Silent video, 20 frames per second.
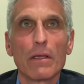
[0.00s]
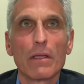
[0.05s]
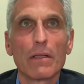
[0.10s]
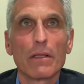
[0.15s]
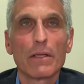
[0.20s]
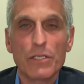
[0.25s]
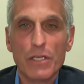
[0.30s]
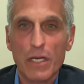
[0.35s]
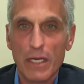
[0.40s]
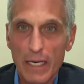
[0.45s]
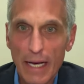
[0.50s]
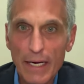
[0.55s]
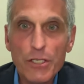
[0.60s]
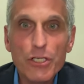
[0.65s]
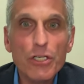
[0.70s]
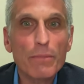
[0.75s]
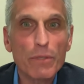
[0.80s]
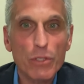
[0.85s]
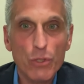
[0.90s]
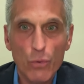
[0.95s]
this
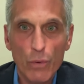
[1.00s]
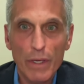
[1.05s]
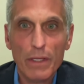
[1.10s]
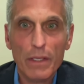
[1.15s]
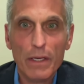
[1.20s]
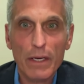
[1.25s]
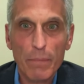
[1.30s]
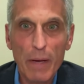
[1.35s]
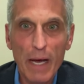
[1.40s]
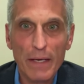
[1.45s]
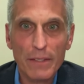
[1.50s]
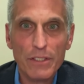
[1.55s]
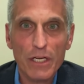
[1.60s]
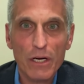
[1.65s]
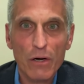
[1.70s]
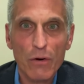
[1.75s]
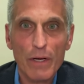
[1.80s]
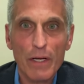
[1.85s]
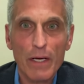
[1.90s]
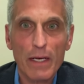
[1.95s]
connection between the
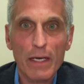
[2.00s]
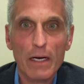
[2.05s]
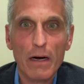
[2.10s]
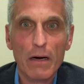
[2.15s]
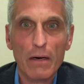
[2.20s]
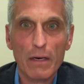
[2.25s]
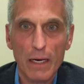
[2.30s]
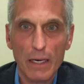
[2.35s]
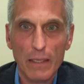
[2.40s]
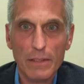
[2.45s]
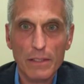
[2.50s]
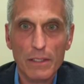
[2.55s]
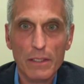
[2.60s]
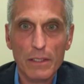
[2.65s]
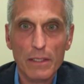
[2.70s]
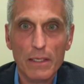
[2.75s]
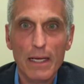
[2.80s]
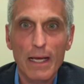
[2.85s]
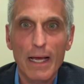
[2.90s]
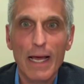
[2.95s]
bacteria in our gut
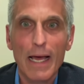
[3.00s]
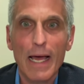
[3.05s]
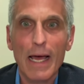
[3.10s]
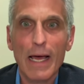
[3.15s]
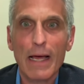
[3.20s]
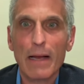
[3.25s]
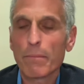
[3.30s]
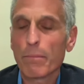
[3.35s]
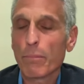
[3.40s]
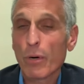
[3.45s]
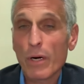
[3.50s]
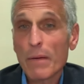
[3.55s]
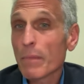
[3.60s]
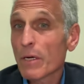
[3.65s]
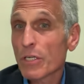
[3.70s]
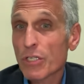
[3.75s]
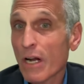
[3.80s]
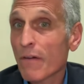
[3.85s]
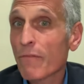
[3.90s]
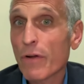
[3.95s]
and pretty
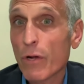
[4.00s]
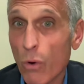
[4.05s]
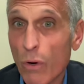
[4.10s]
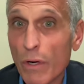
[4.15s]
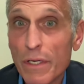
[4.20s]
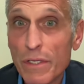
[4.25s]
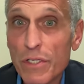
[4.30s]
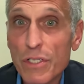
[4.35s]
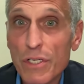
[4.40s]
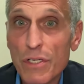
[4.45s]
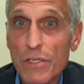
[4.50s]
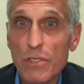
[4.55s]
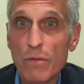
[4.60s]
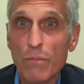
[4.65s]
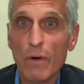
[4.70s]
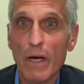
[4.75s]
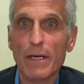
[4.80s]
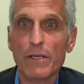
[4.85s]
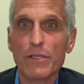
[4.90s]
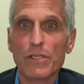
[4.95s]
much every organ system,
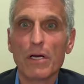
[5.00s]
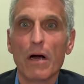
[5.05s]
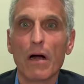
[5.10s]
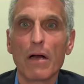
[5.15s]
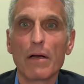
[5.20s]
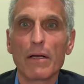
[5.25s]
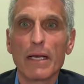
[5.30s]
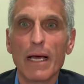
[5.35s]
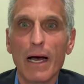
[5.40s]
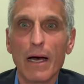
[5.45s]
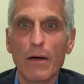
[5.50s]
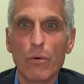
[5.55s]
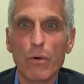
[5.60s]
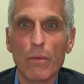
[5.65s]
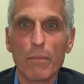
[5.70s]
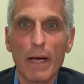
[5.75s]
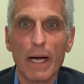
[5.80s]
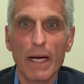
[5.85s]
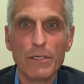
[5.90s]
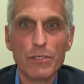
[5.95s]
right? It's hard now to
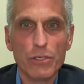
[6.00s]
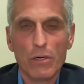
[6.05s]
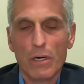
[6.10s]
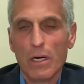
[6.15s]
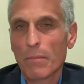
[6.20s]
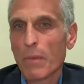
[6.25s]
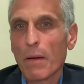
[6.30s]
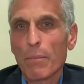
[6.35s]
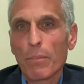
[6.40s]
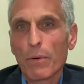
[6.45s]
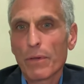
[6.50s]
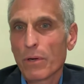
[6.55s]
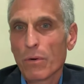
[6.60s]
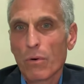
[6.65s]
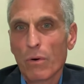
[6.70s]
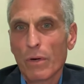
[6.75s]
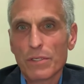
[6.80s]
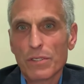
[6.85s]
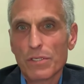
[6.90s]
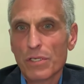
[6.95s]
imagine or come up with an
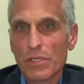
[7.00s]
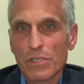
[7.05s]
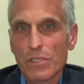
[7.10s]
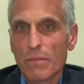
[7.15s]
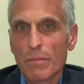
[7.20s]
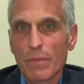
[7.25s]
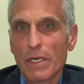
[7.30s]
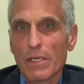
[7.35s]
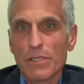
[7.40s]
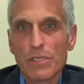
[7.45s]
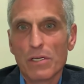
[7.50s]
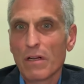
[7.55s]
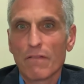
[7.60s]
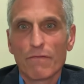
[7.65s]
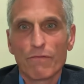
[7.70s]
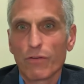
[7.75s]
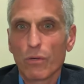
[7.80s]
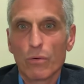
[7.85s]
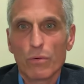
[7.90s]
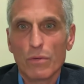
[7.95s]
organ system that isn't
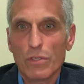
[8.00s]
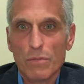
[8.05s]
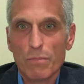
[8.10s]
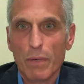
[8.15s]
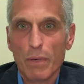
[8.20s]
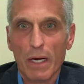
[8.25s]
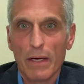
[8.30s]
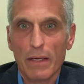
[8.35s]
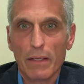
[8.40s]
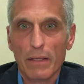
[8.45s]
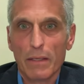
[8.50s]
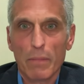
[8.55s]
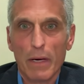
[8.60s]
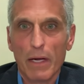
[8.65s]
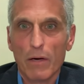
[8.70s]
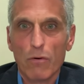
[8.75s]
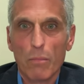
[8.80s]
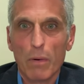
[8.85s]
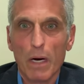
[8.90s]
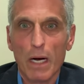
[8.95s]
influenced by the
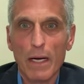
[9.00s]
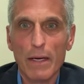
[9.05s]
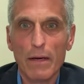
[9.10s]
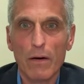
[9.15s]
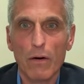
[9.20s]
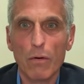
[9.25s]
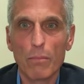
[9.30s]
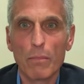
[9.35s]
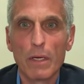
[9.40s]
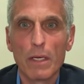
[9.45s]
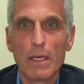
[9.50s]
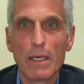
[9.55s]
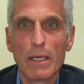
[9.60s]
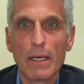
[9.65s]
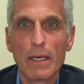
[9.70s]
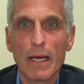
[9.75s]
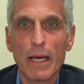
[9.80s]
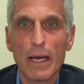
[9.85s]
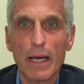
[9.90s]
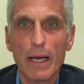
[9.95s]
microbiome.
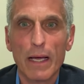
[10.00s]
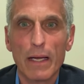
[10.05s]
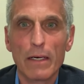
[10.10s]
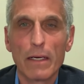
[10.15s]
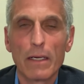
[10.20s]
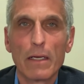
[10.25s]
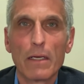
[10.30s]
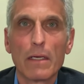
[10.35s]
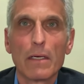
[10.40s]
And